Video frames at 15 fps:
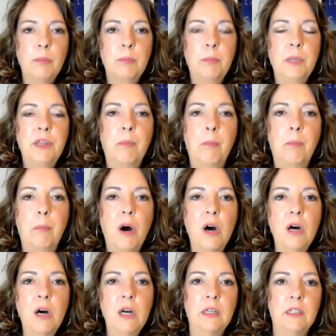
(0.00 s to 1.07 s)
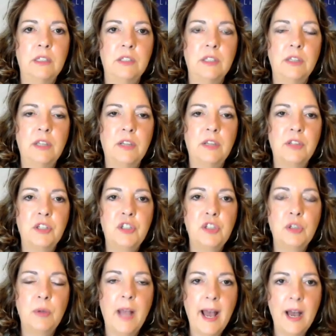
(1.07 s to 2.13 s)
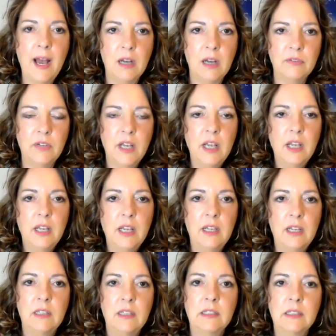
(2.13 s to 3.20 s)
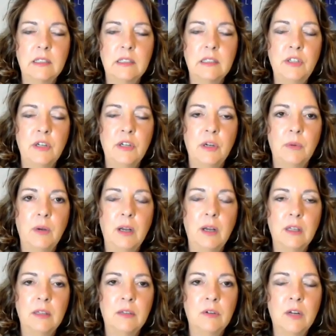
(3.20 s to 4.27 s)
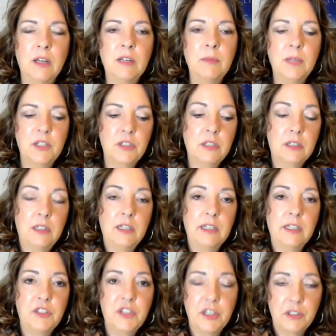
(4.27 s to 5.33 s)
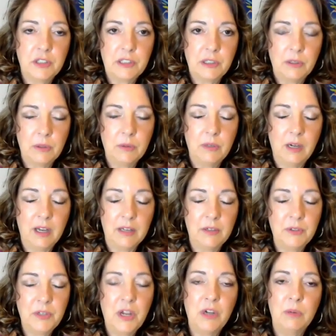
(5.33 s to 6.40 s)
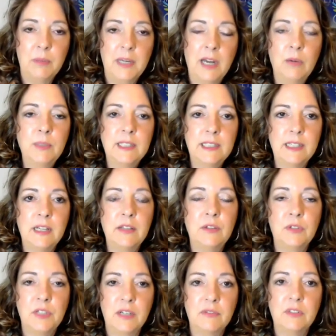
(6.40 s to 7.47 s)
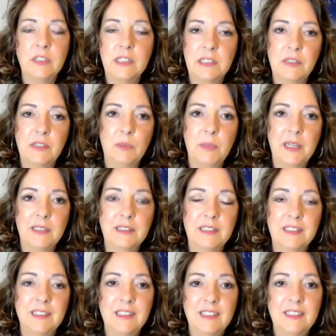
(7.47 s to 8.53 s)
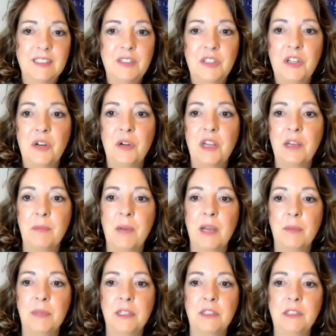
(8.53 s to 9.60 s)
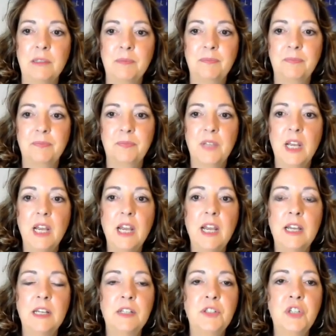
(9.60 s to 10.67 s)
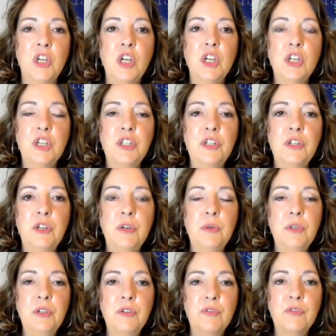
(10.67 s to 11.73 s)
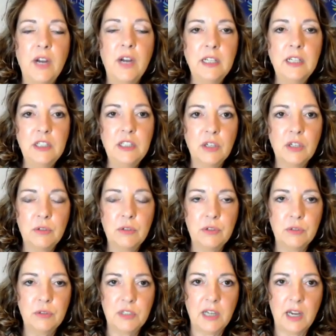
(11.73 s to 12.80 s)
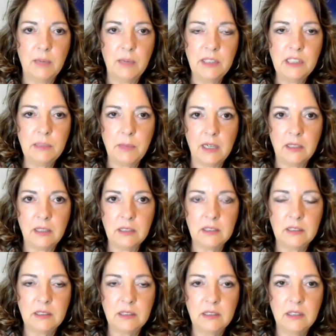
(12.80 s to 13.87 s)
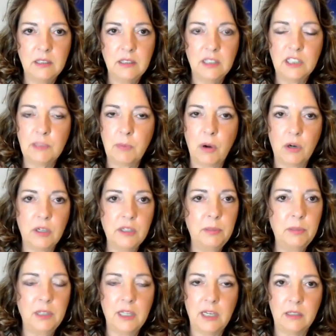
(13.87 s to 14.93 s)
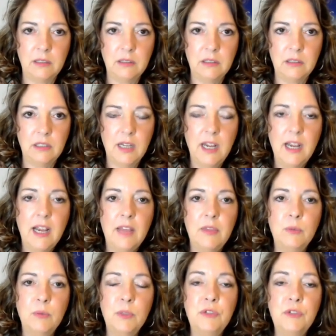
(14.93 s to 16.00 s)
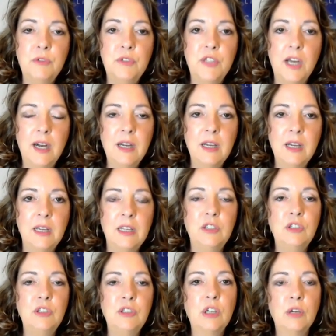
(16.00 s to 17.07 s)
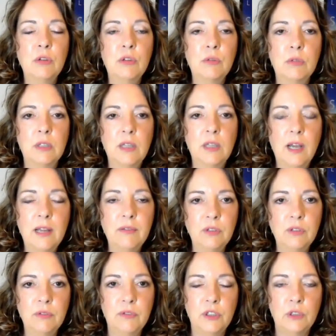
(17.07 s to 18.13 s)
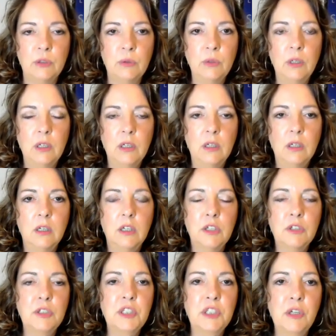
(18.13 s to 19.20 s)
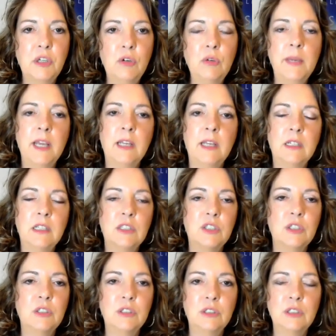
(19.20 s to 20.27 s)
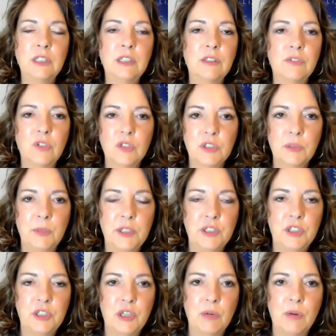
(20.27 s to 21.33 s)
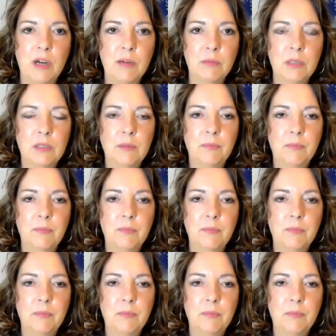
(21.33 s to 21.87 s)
But the bond that the two have is, they're not in my client chair, so I don't know, but I would say they're definitely soulmates, in my opinion. And, you find each other through time and space. It's part of the plan. And then when you die, you go through a life review. Your soulmate is usually the first one to show up.